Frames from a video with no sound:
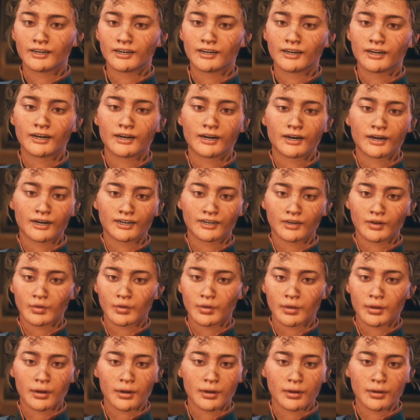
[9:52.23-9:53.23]
right. I
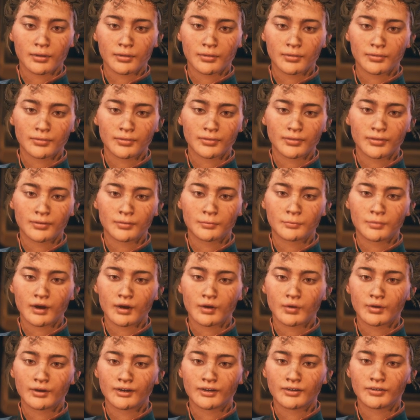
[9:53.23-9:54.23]
don't. The
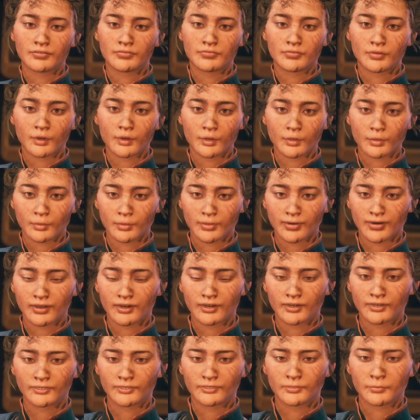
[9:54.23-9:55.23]
board is after two
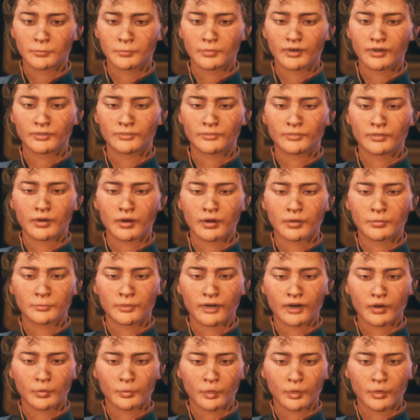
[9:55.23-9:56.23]
things, bits and
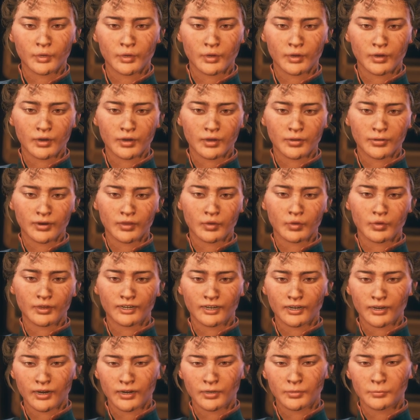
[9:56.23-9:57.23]
power, and they
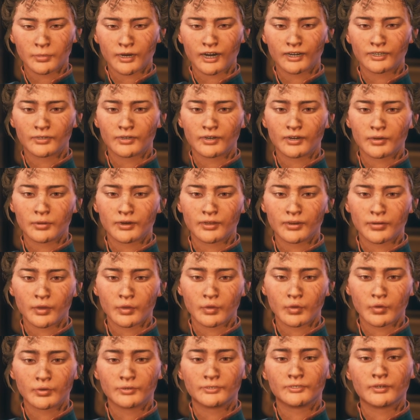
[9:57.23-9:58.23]
only get it by sticking their
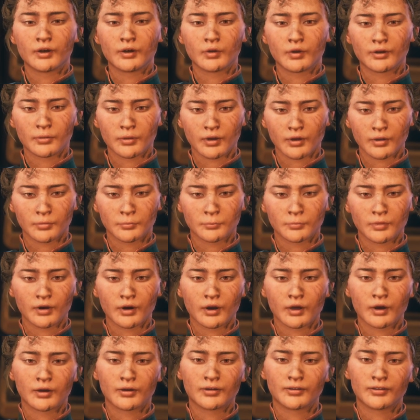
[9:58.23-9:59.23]
nose where it doesn't
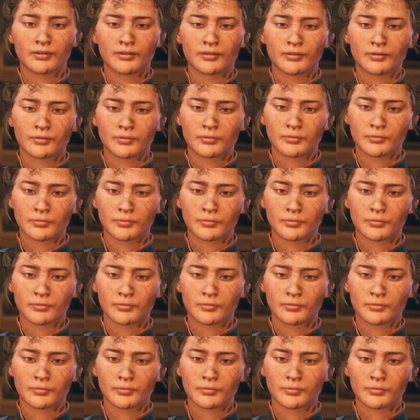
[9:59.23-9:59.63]
belong.